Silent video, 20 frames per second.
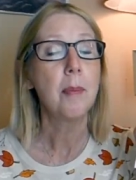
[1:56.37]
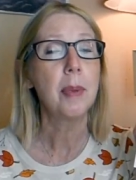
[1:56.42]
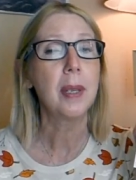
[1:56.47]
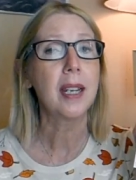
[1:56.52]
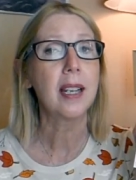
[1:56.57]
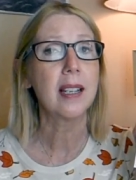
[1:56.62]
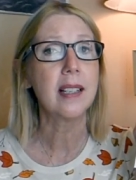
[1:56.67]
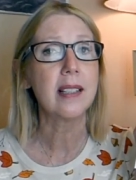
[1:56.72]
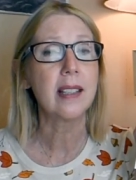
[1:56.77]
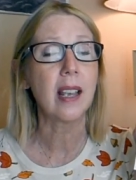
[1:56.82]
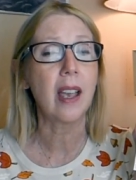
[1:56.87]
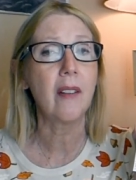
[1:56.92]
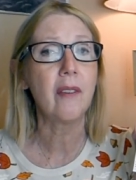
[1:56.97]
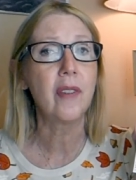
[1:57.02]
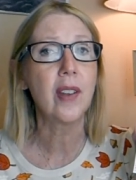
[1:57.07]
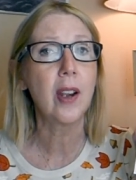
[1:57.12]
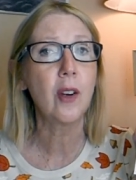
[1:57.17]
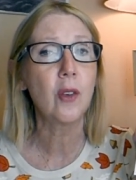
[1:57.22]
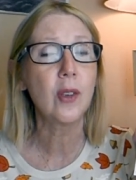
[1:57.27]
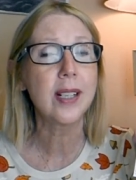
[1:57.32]
because a
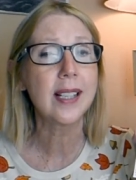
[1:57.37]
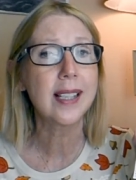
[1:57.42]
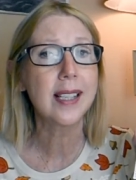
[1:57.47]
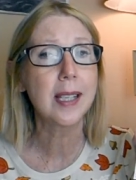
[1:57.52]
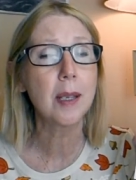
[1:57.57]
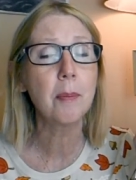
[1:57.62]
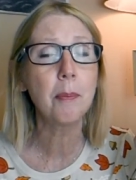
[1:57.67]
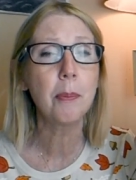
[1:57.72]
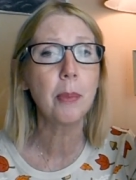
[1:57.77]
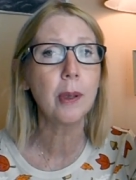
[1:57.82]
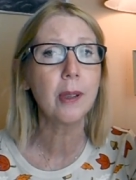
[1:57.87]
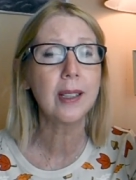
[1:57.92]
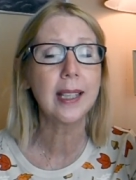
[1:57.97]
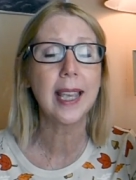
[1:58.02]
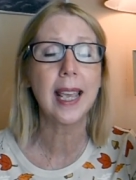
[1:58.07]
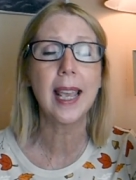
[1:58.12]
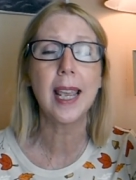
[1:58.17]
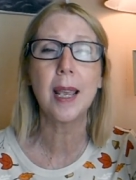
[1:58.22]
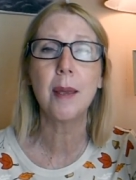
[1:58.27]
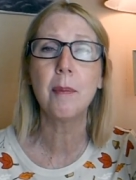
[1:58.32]
very simple
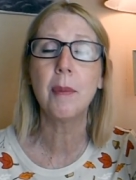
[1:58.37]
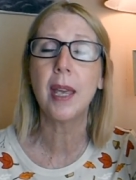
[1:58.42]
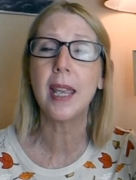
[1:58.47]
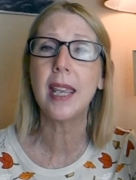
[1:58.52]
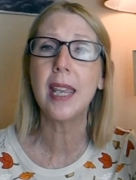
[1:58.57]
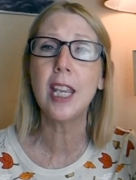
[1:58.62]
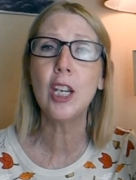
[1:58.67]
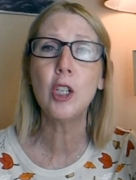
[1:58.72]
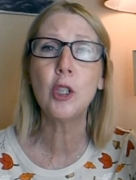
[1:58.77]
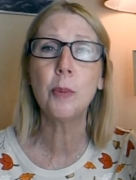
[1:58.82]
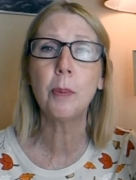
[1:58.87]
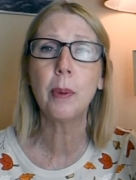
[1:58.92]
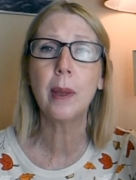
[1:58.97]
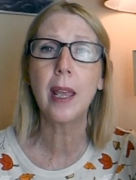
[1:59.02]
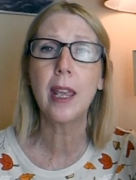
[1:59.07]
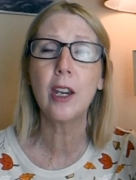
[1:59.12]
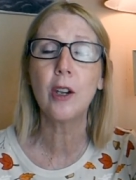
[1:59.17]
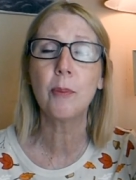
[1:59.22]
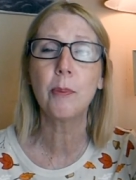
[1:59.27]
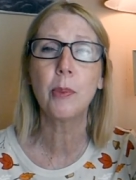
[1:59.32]
game, each
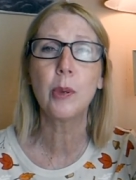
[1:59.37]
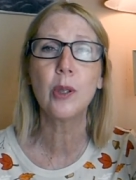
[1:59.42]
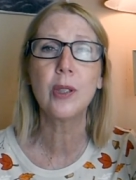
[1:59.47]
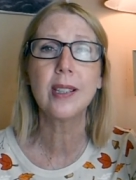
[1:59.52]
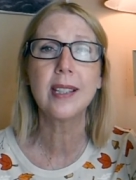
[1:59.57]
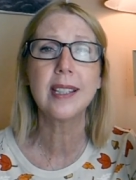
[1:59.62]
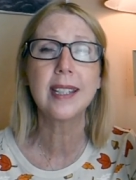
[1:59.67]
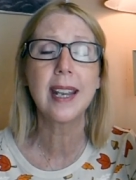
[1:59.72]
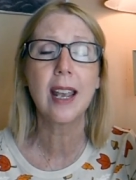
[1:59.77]
player puts